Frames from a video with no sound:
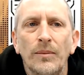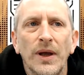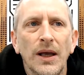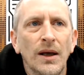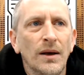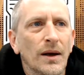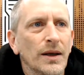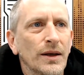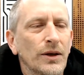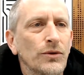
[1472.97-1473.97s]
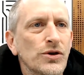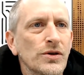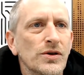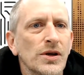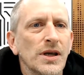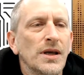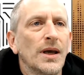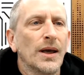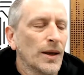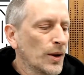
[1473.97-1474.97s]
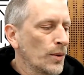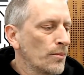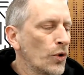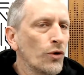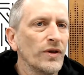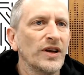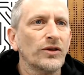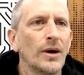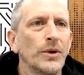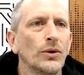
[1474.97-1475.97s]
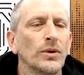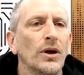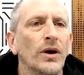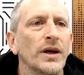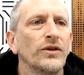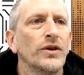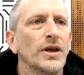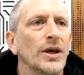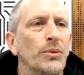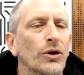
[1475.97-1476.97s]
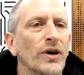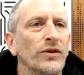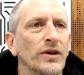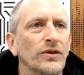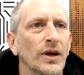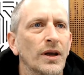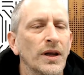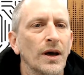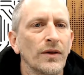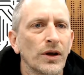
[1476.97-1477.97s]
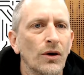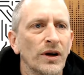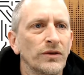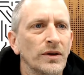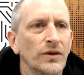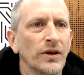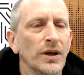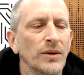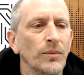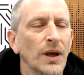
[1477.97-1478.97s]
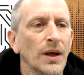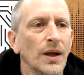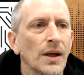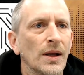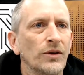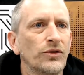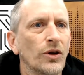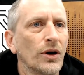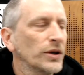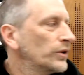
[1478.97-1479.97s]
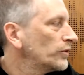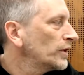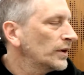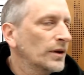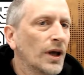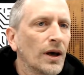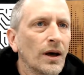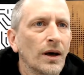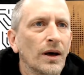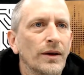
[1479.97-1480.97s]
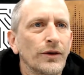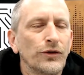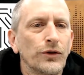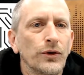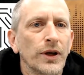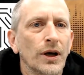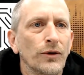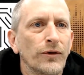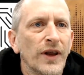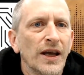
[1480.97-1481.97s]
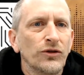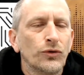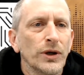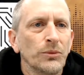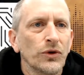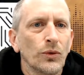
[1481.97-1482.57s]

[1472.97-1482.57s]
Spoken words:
here. You should see more of this coming online as the year progresses and the other guys in the team start using the studio for their streams as